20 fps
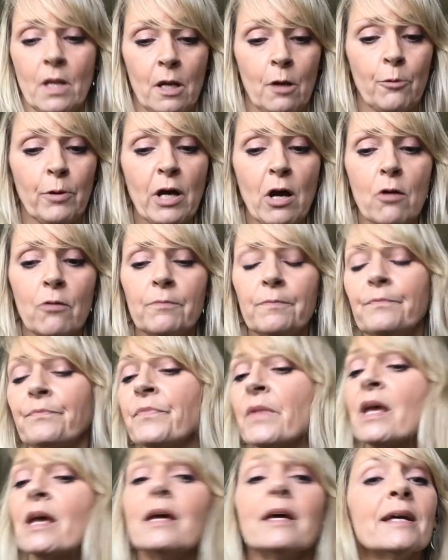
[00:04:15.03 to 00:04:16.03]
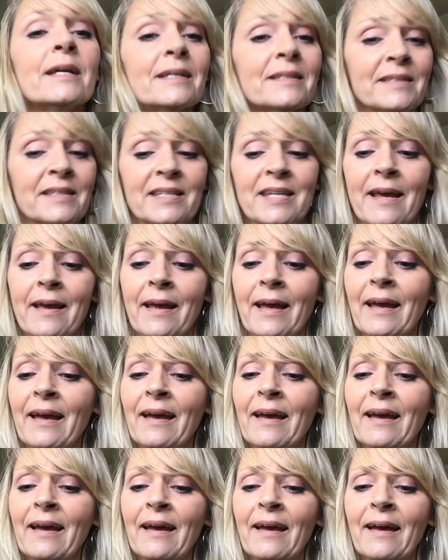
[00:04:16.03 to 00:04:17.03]
Here we go.
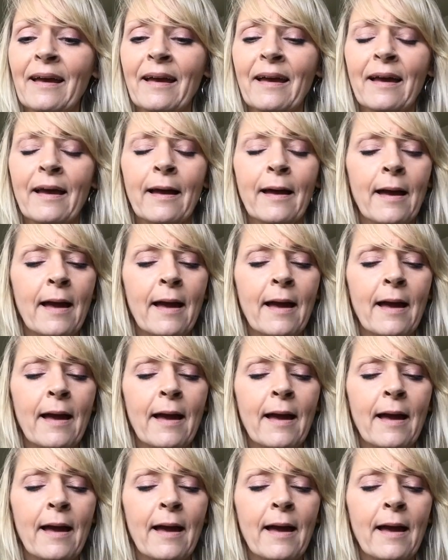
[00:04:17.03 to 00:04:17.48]
Take.